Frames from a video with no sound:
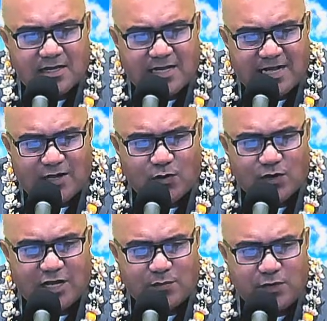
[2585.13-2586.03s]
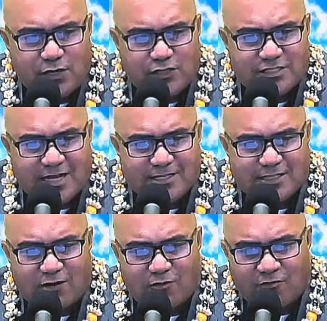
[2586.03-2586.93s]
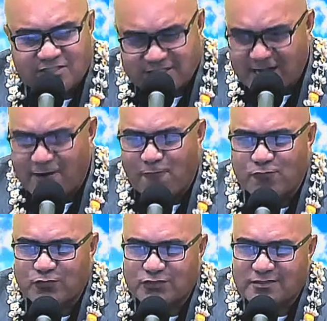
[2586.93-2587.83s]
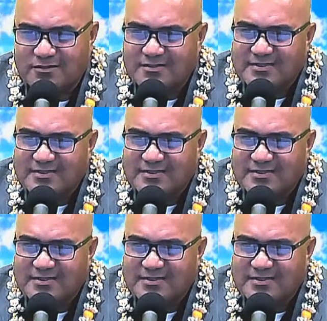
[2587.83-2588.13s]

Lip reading: How can we energize ourselves